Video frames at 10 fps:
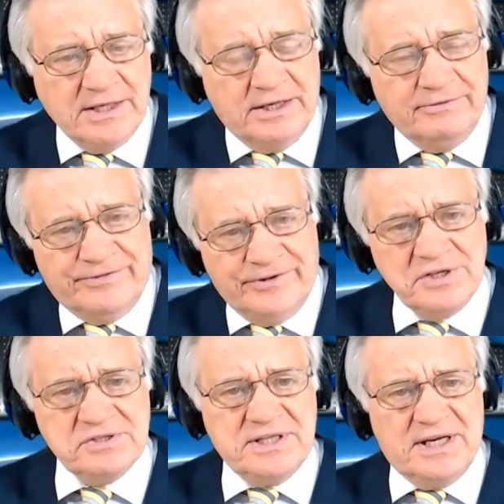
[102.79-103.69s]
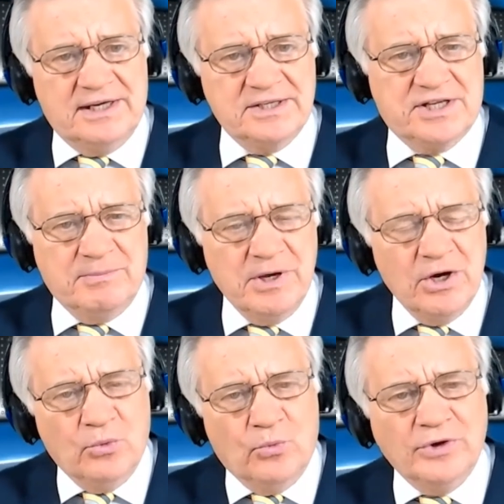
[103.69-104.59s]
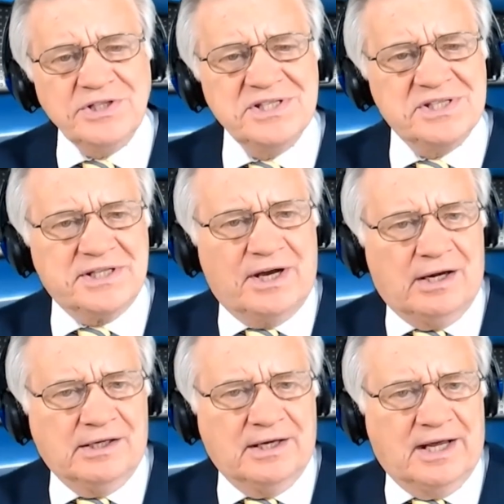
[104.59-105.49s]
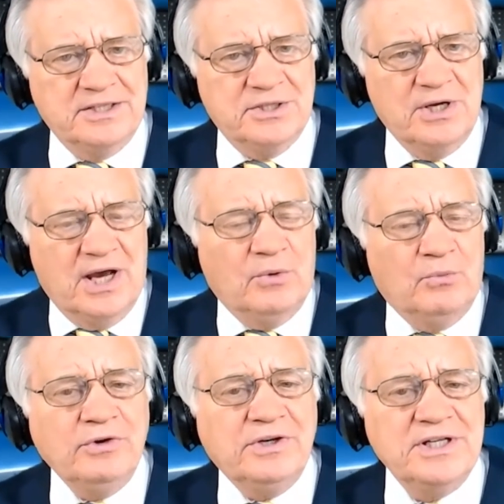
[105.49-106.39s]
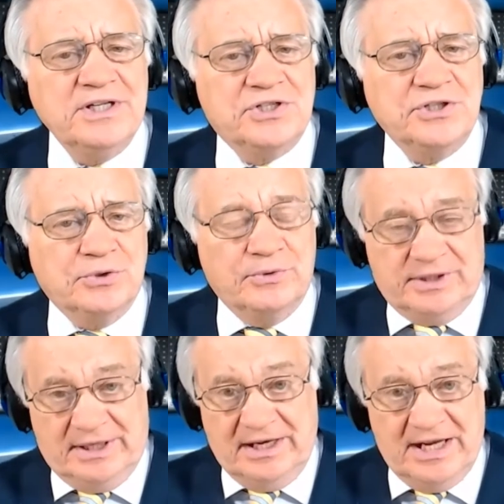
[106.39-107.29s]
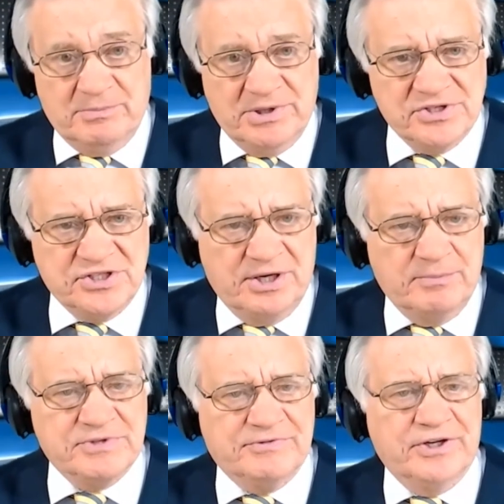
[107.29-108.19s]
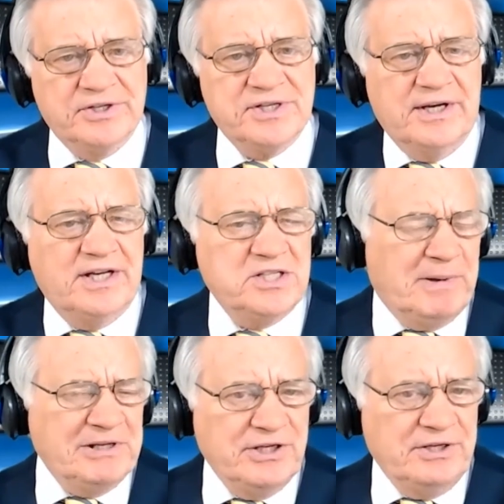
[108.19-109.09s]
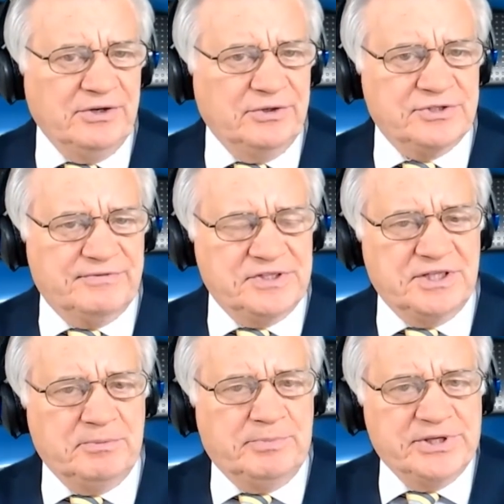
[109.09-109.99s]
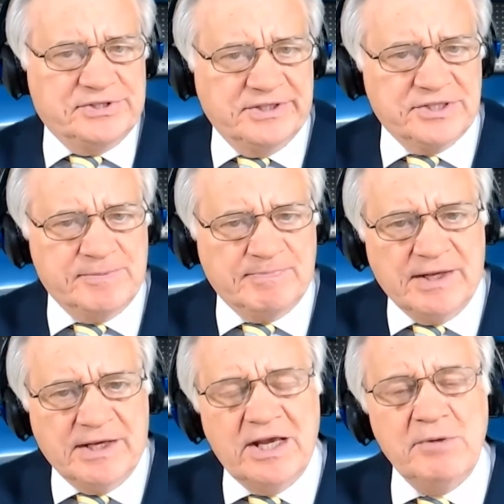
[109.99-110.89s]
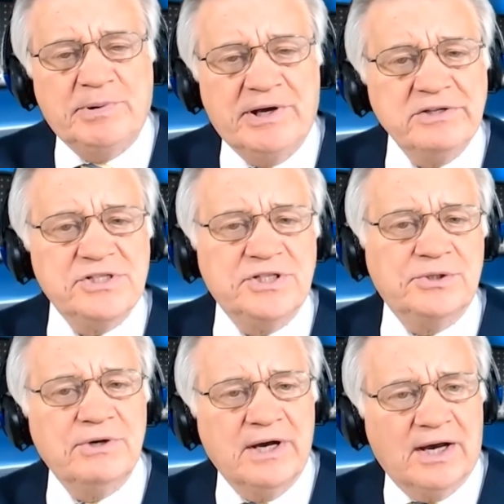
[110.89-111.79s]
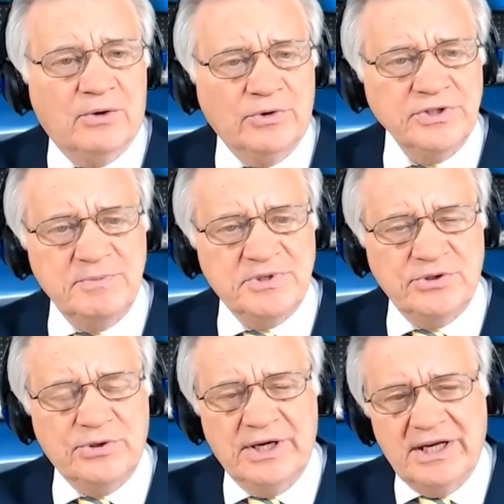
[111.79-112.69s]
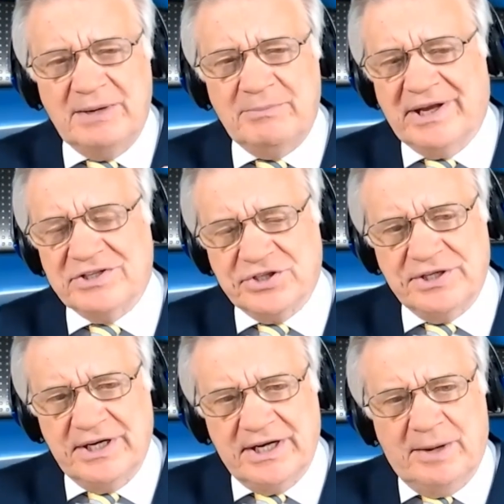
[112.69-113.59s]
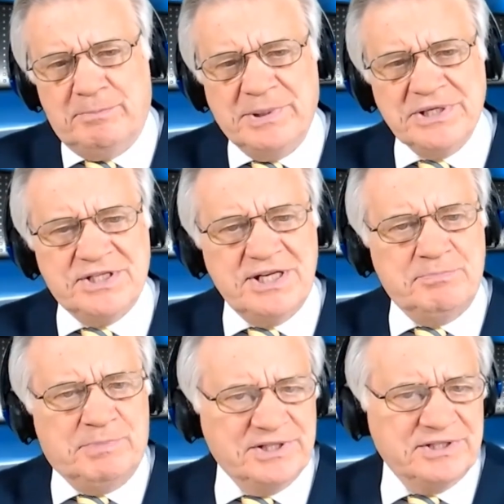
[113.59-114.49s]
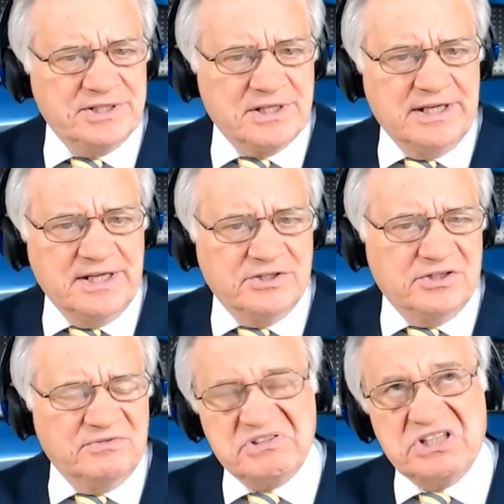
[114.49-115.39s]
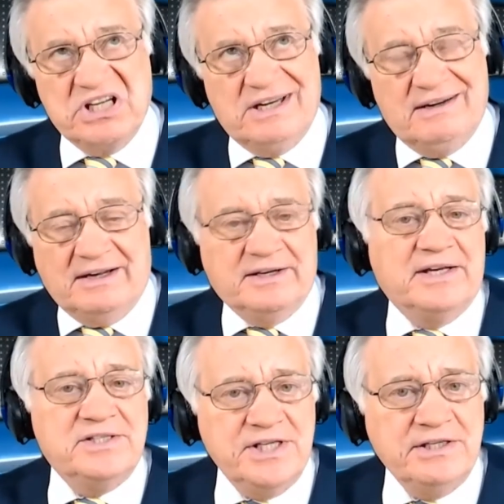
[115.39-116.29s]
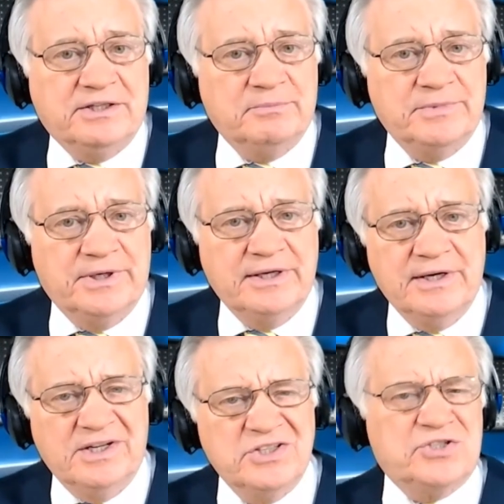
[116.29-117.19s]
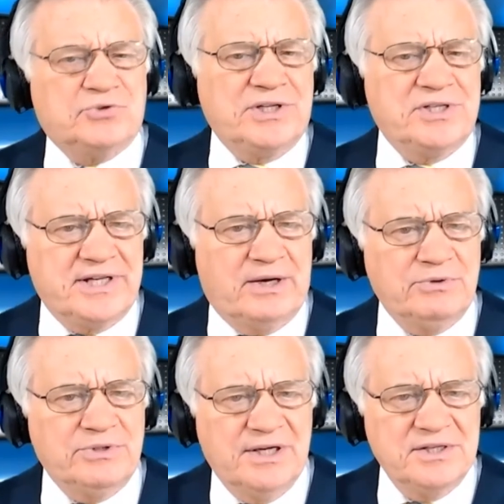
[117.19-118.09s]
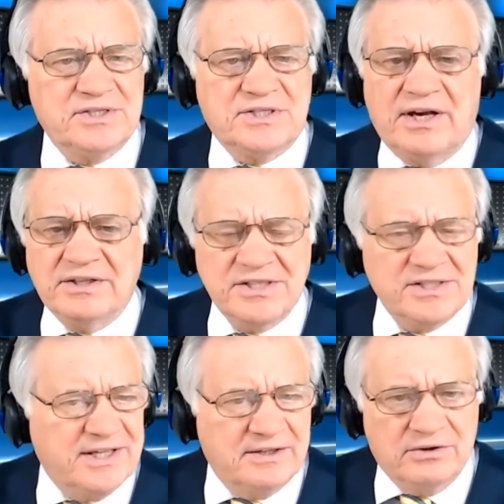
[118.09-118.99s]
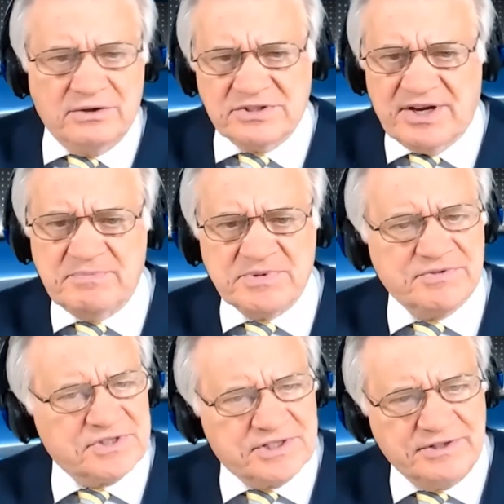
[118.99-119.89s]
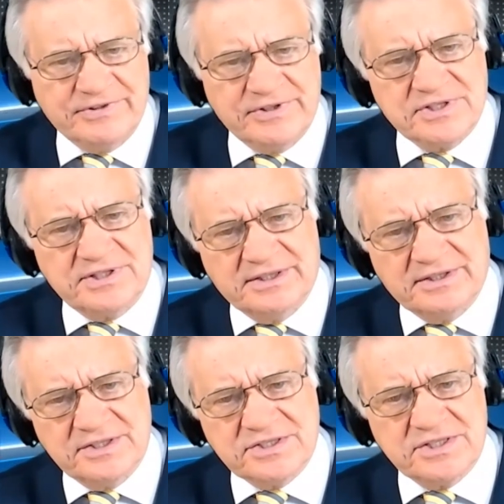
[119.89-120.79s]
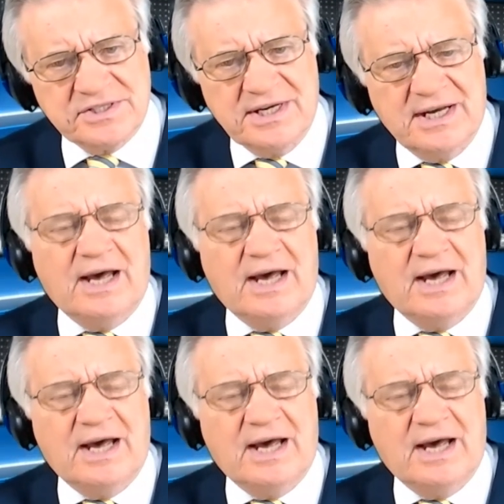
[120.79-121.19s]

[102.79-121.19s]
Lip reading: Now, first, I'll ask him, what is ScalarLight and what can he do in layman's terms for us, especially those of us in business? In part two, I want him to imagine a busy business leader of, say, an IT company, stressed out, starting to get all types of sniffles and illnesses.